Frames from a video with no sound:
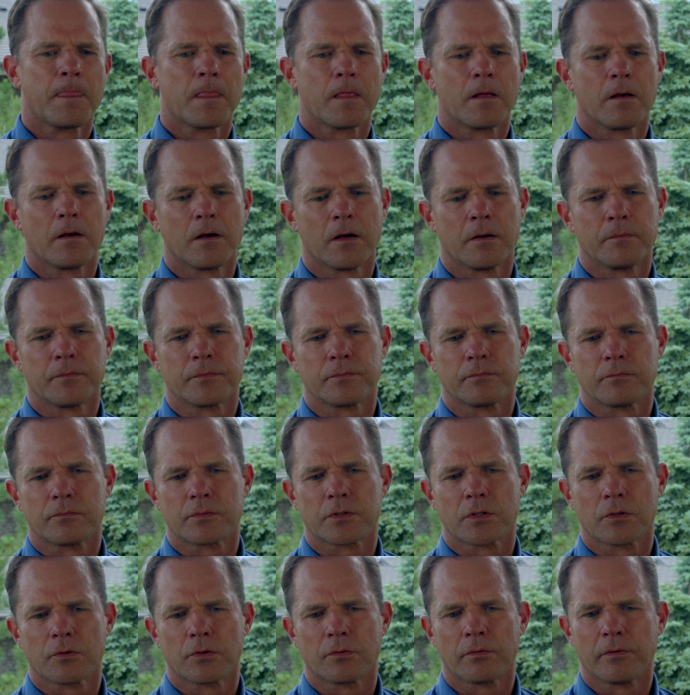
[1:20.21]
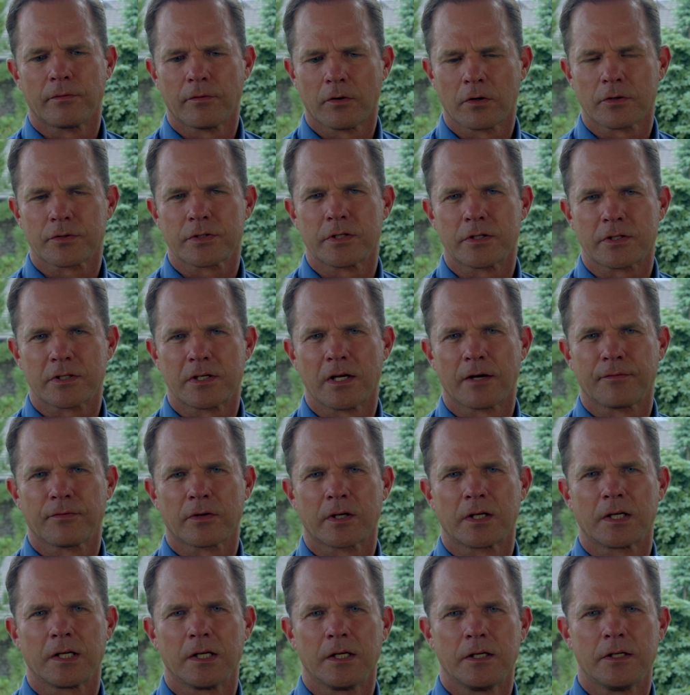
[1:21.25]
So the reverse is
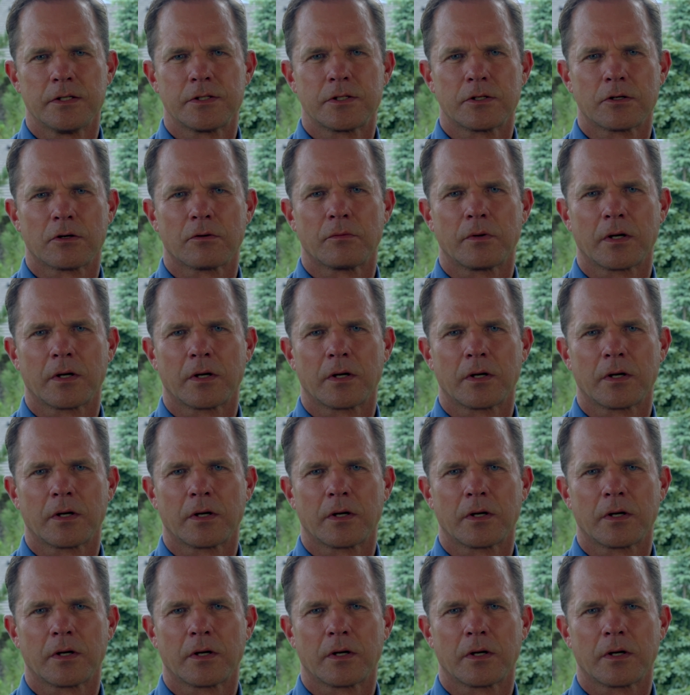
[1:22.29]
definitely an easier